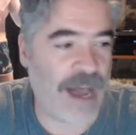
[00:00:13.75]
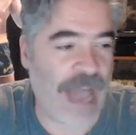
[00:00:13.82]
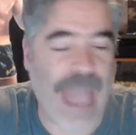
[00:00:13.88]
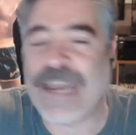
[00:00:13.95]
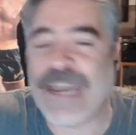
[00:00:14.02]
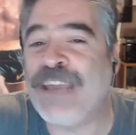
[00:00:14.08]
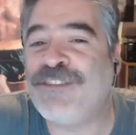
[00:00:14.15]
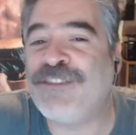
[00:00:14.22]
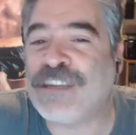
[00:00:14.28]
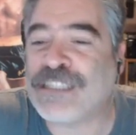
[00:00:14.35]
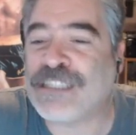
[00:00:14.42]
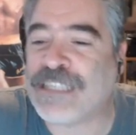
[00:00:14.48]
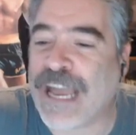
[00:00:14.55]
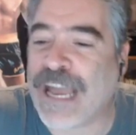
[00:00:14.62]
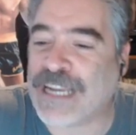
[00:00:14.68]
And he
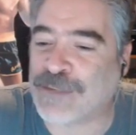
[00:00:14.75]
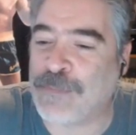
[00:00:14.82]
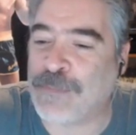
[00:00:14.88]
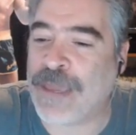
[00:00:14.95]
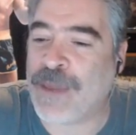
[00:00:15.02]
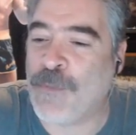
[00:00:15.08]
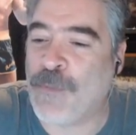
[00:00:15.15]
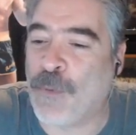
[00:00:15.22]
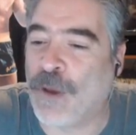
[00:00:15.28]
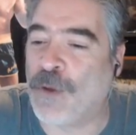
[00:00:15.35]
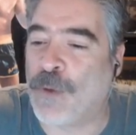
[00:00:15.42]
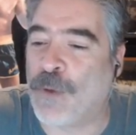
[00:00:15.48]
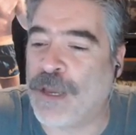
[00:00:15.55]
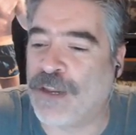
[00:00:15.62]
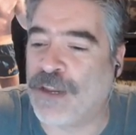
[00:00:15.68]
just asked me, what are
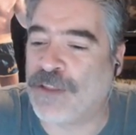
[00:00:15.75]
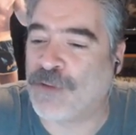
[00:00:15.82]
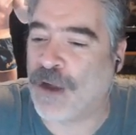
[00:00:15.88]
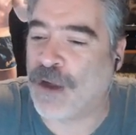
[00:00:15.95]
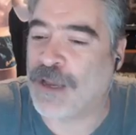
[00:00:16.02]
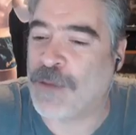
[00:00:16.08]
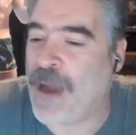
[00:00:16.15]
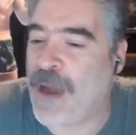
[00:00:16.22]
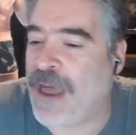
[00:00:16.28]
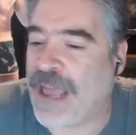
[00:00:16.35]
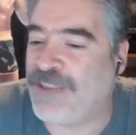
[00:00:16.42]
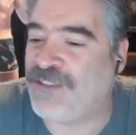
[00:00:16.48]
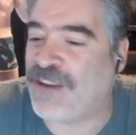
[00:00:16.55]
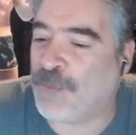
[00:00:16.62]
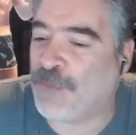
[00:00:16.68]
we going to talk about?
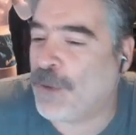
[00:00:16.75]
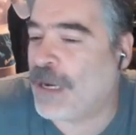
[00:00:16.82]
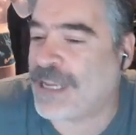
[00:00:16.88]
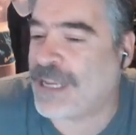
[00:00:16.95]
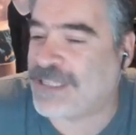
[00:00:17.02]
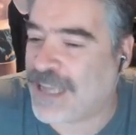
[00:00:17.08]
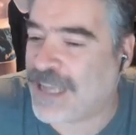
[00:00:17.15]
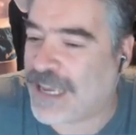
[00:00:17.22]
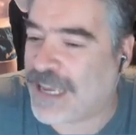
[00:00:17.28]
And, Jeff, what did I say?